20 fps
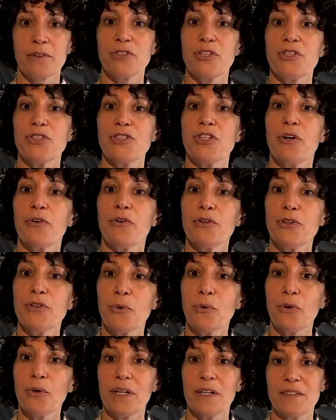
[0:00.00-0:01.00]
to share
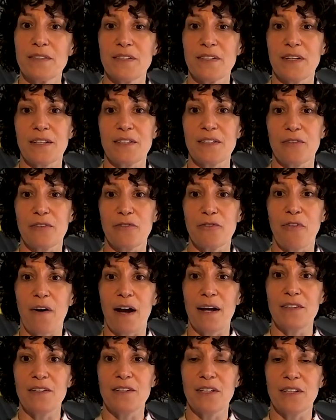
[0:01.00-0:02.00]
your insights and
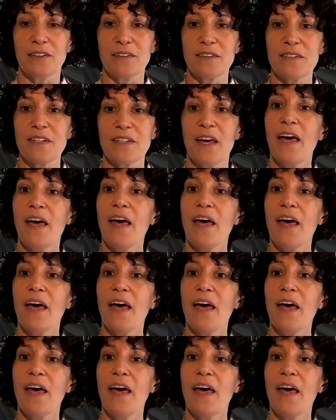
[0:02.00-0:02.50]
findings,